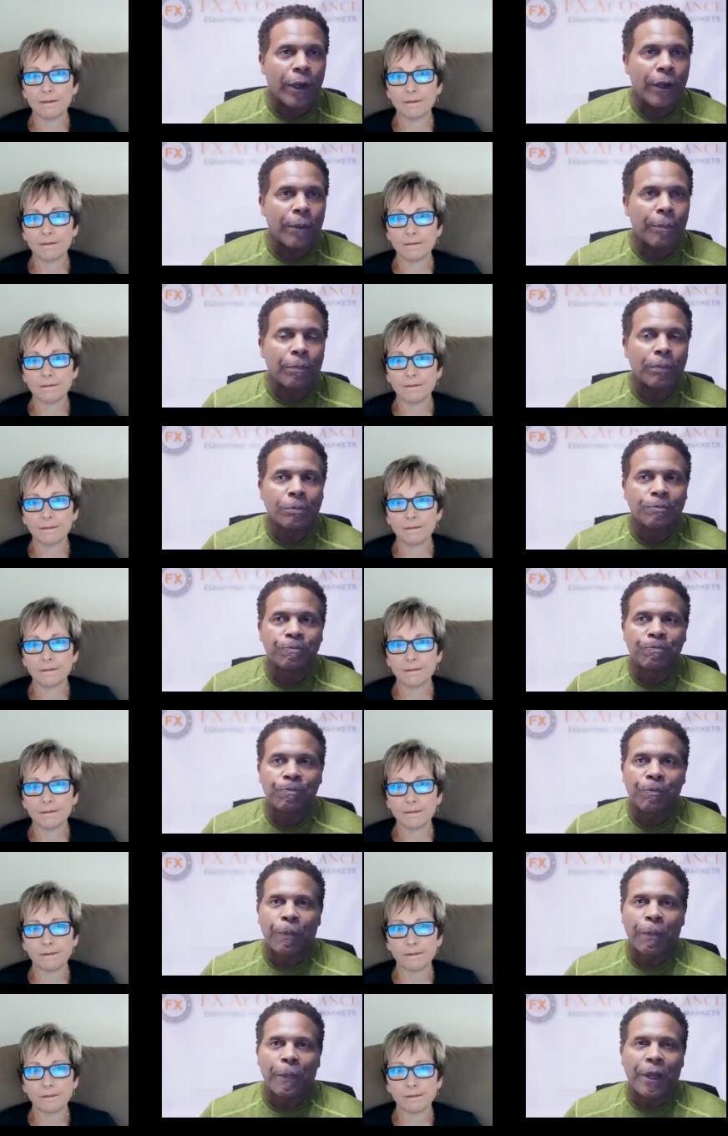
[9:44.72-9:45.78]
Speaker 1: um
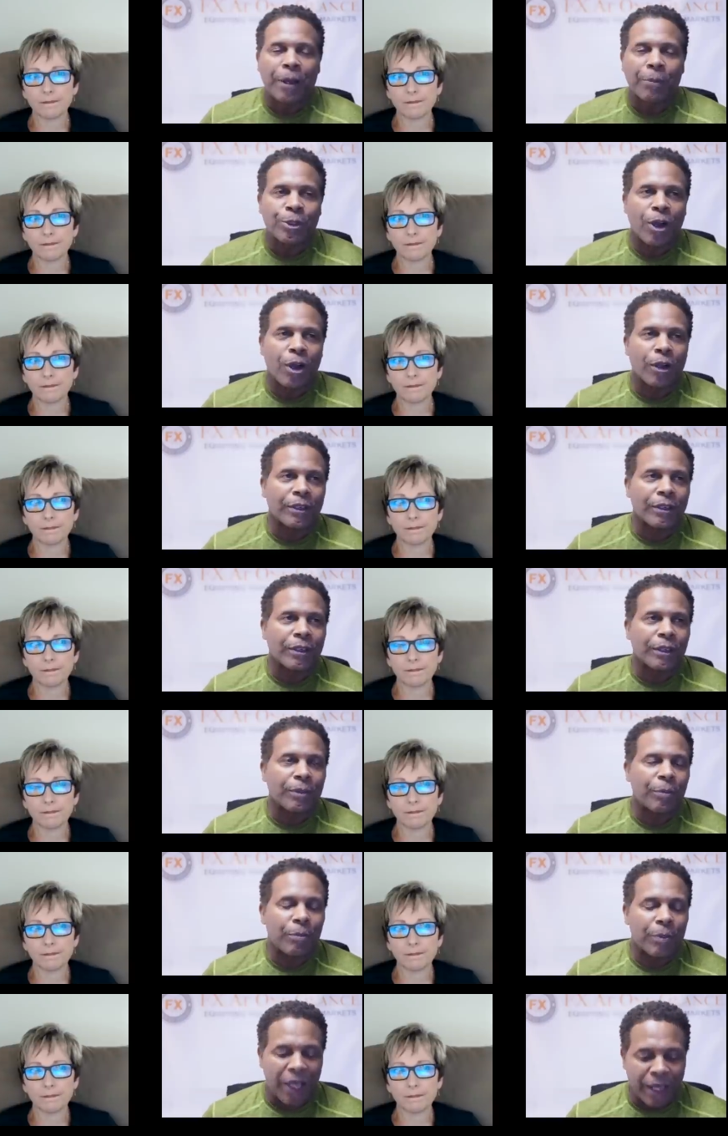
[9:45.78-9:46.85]
I'm talking to
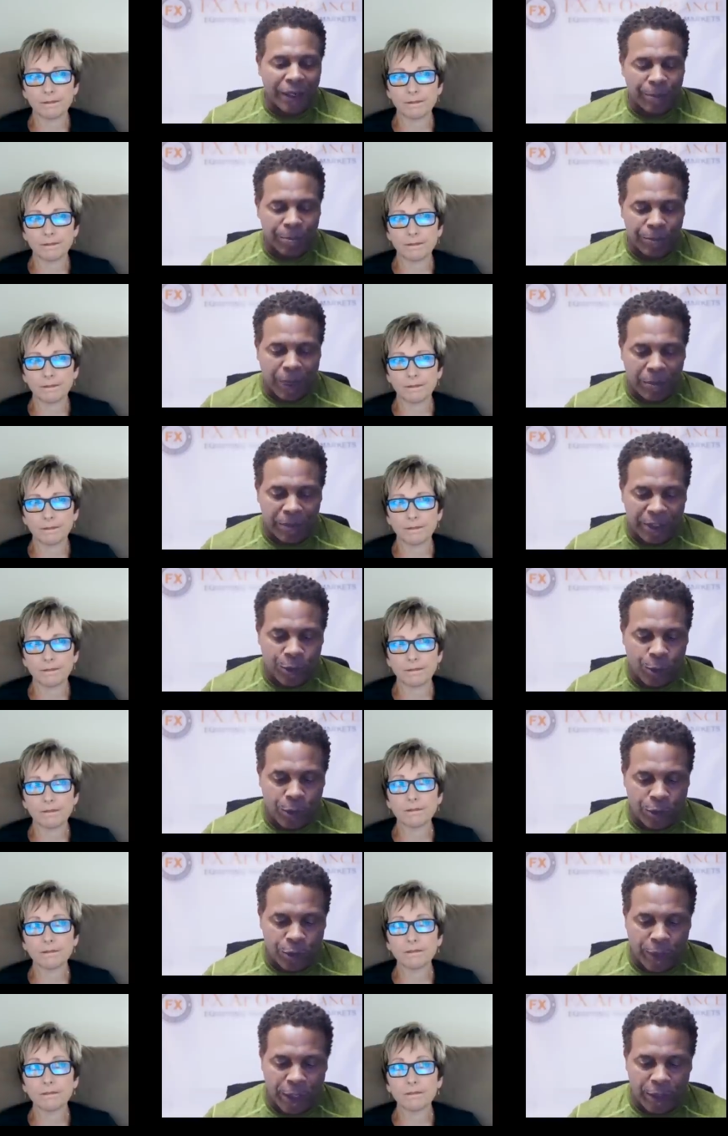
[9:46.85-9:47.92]
a lot of probably
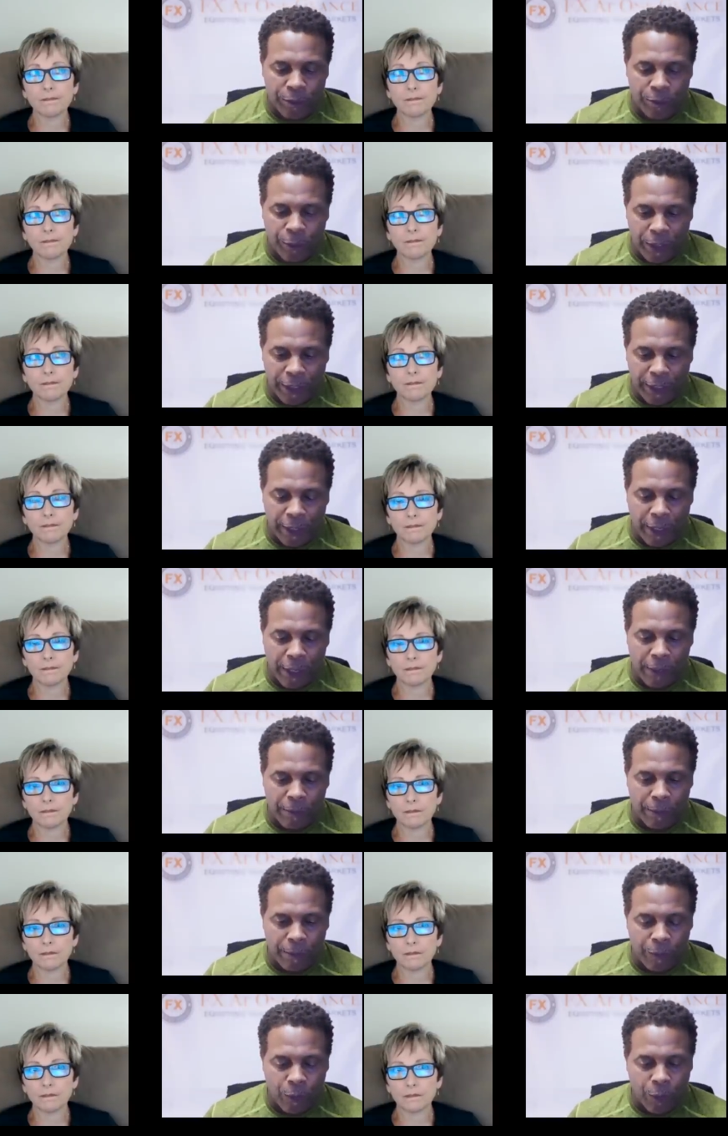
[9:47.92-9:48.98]
newer traders really.
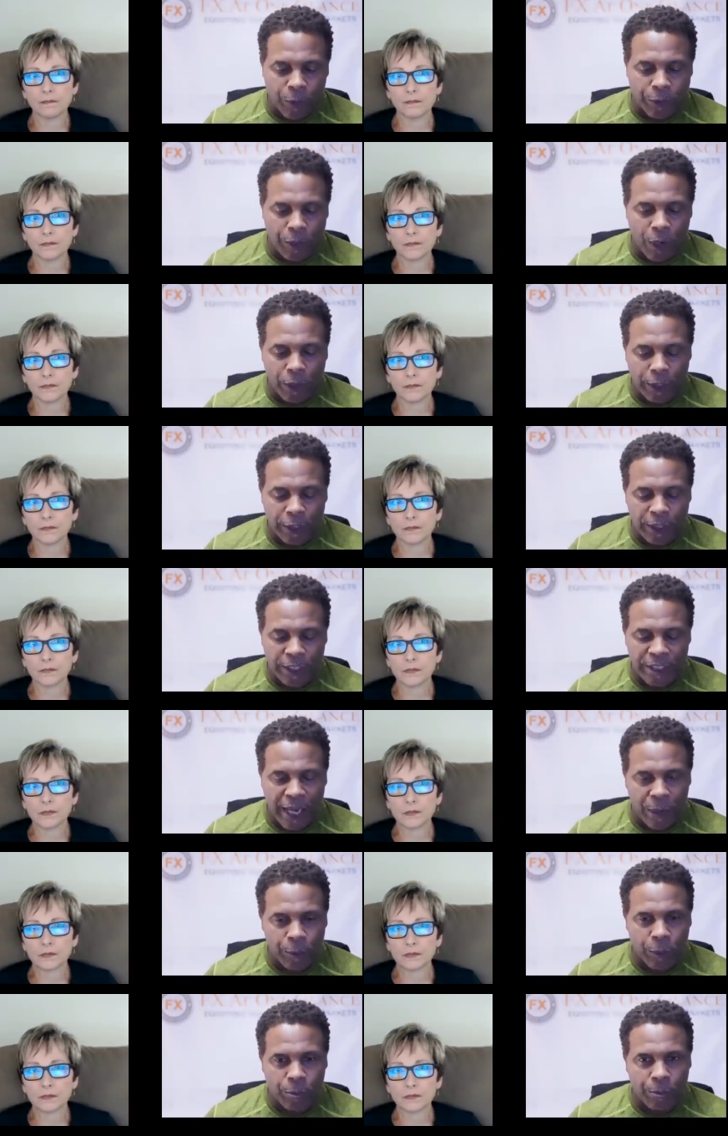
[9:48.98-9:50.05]
Um, we were talking in the
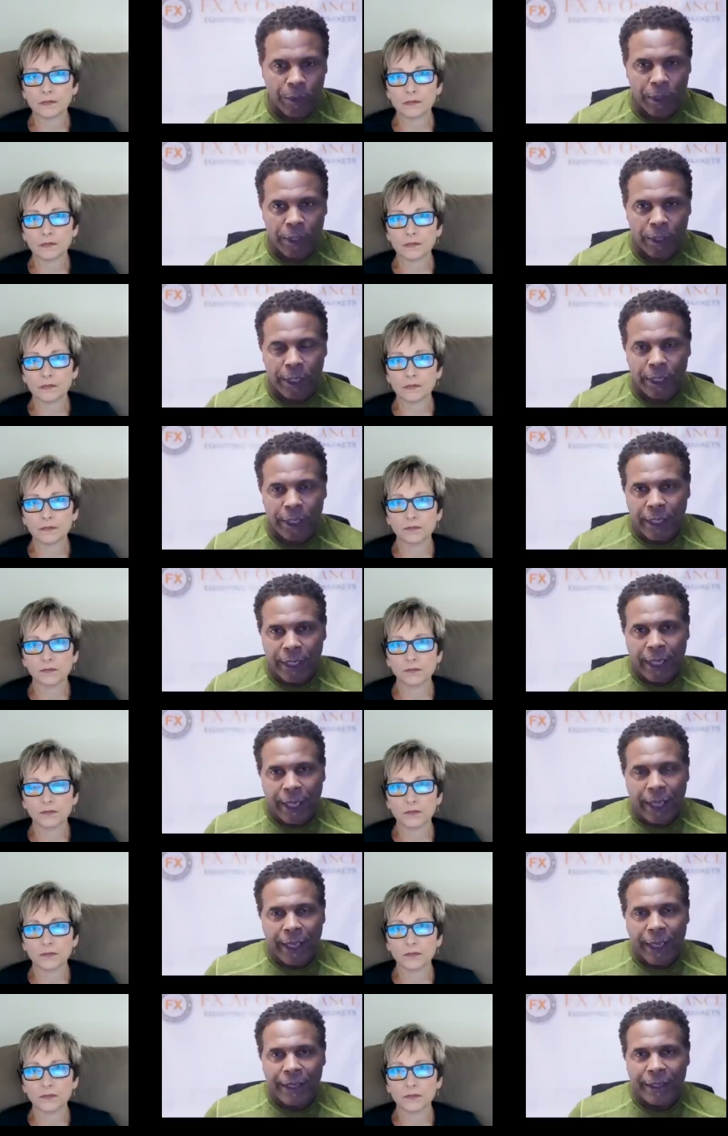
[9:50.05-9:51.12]
chat room
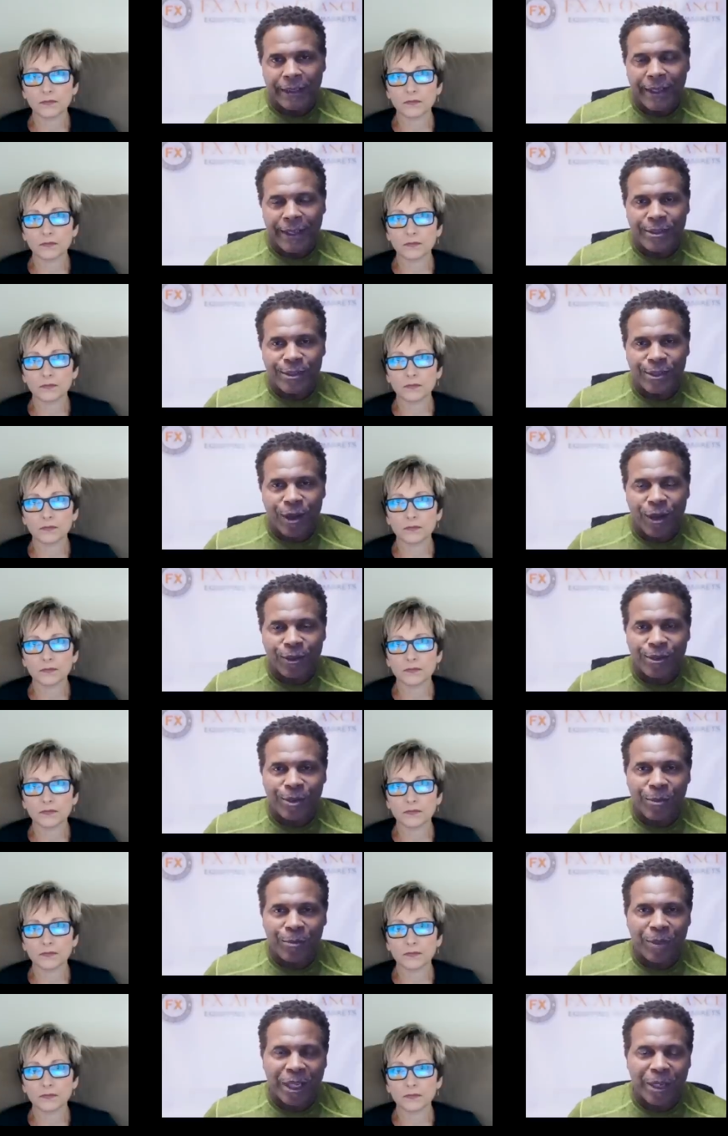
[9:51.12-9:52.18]
and they saw
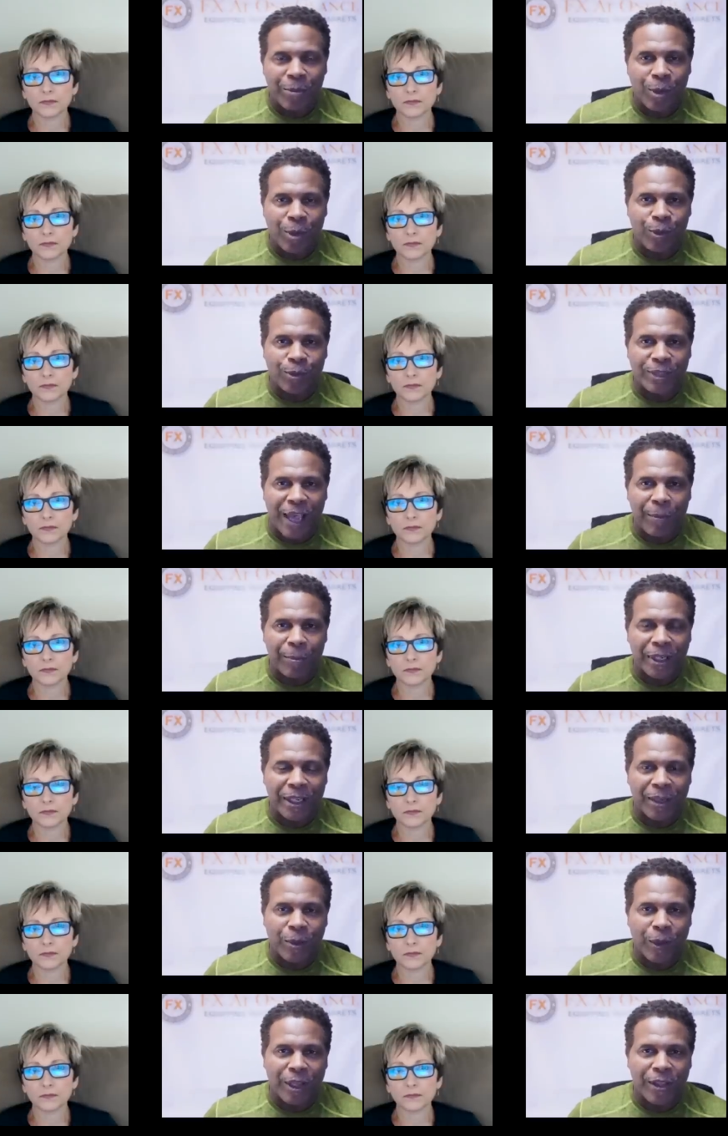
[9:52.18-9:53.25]
some big moves
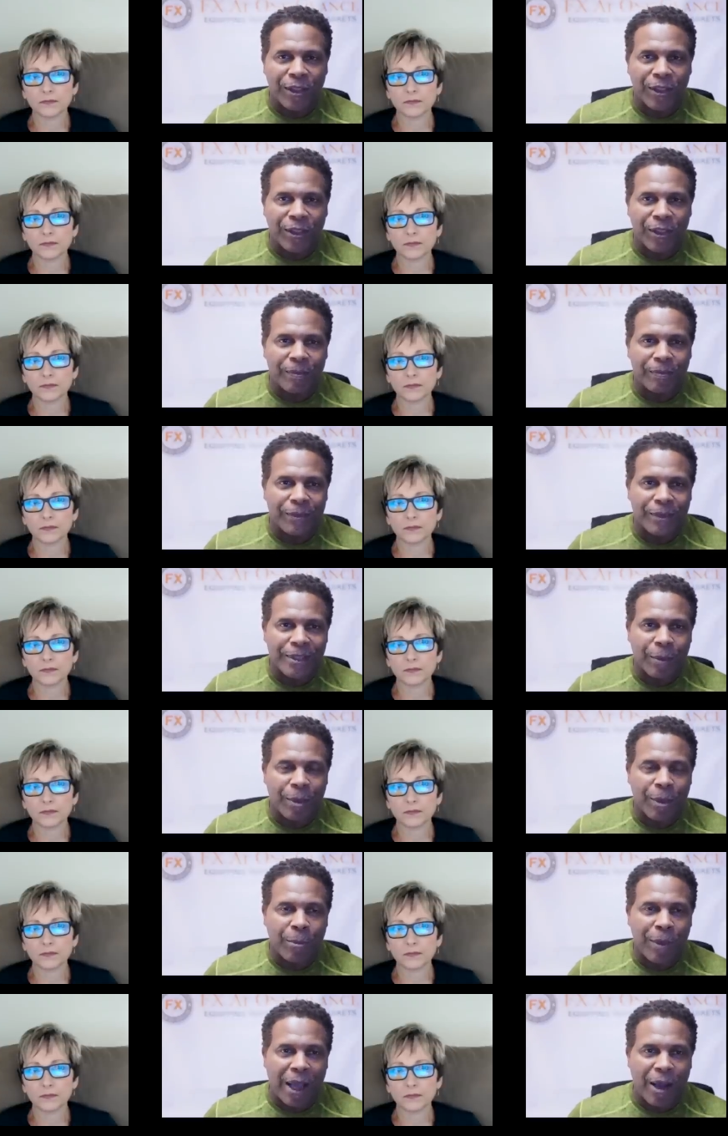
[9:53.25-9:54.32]
happening with some
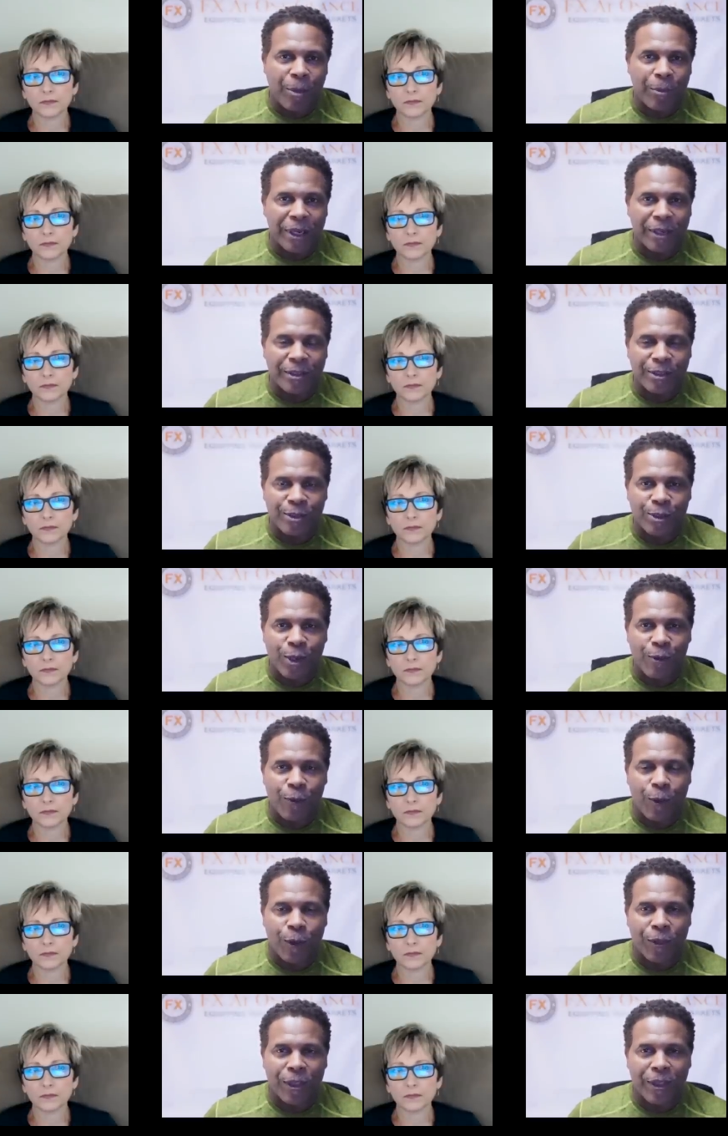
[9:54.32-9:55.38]
of the pound pairs and so
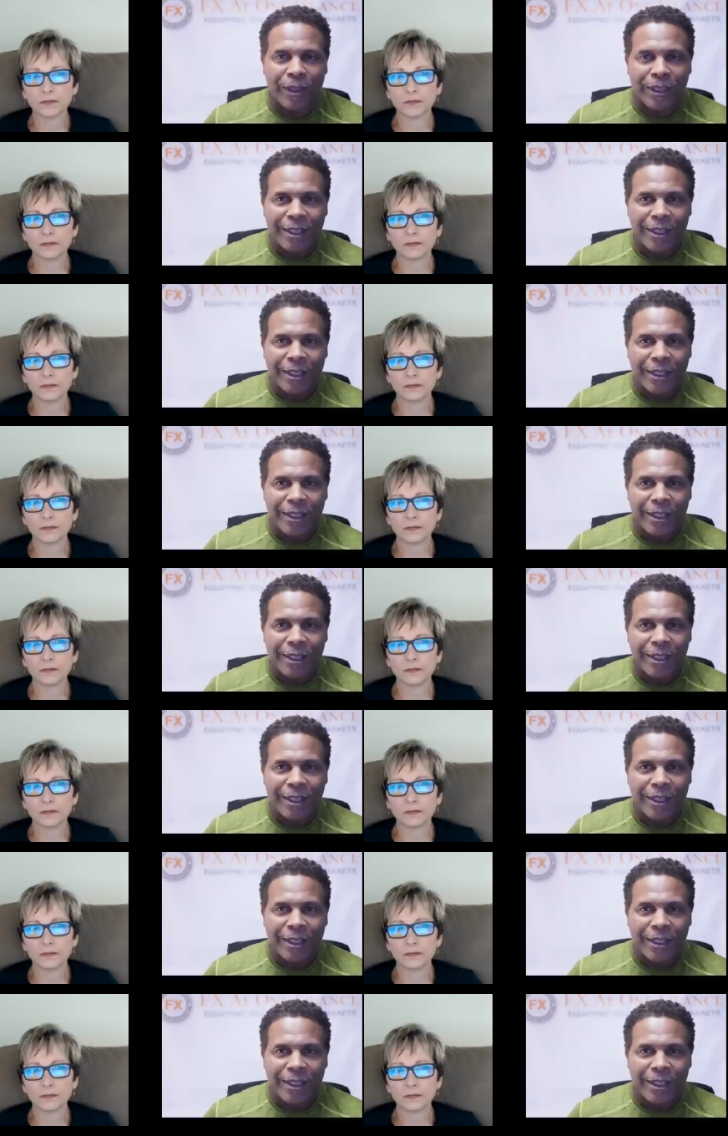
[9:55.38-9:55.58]
forth.